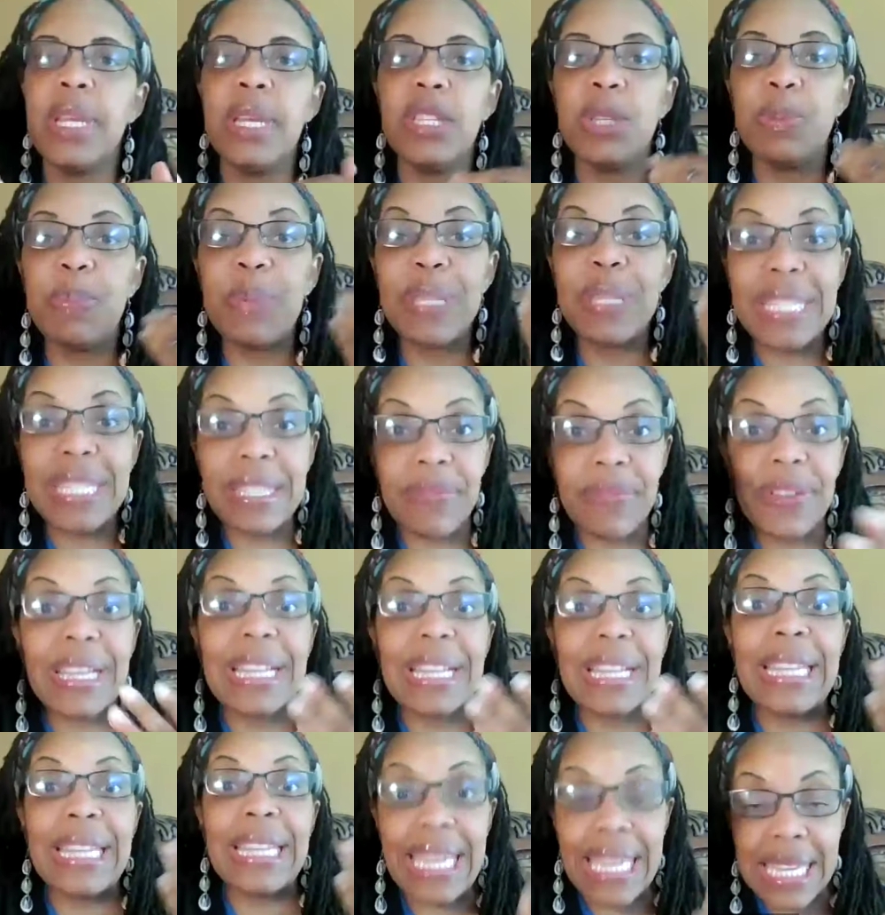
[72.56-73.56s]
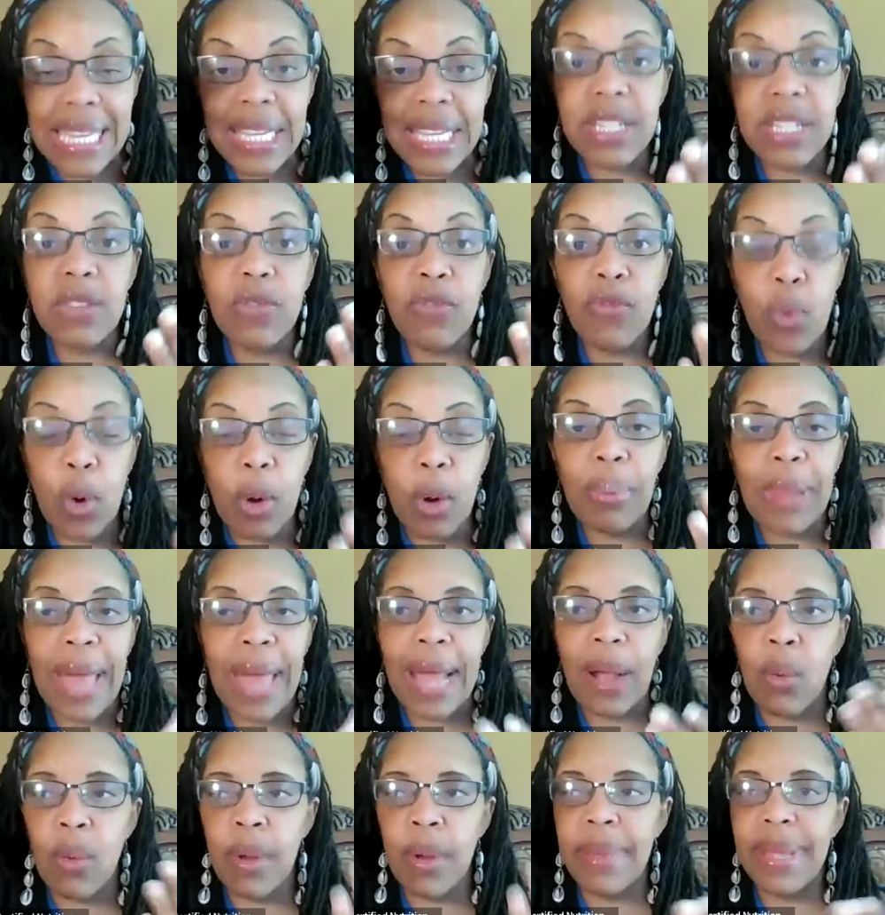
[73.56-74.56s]
specifically is for
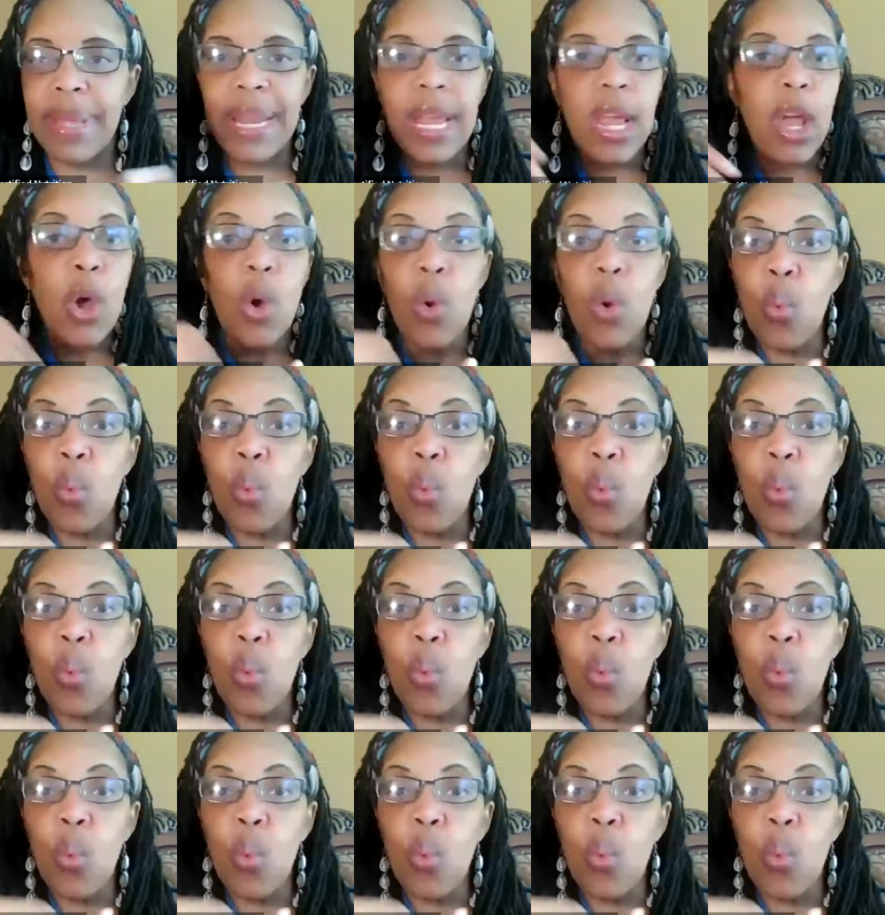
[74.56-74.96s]
Black women.